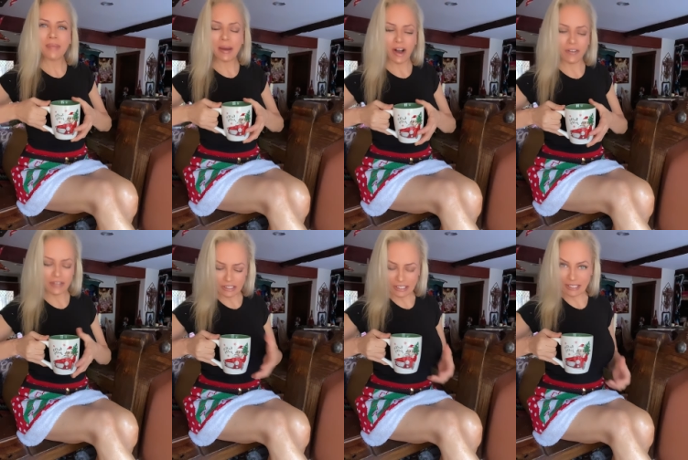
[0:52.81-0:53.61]
that
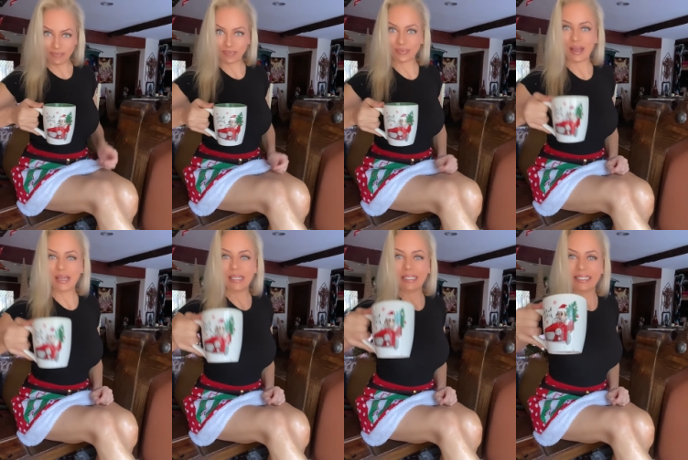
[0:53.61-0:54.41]
coffee's good.
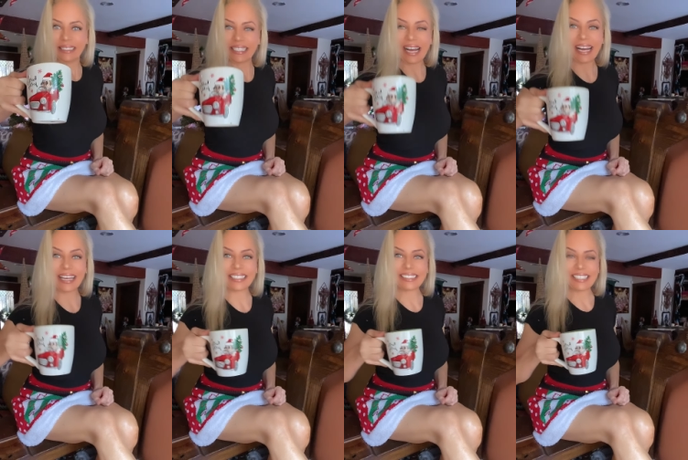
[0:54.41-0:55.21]

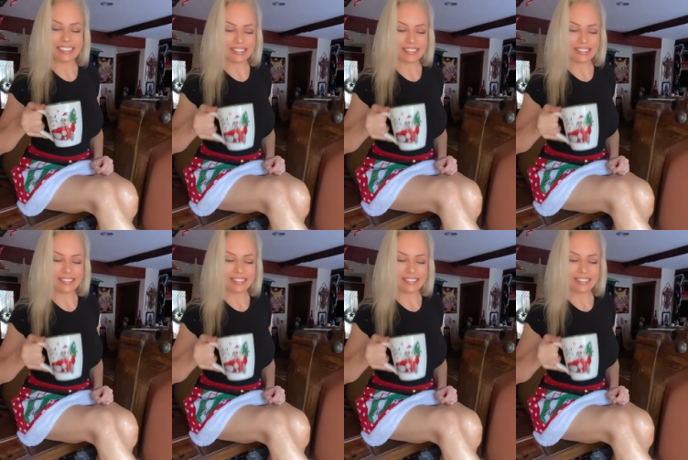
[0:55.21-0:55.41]
Guys,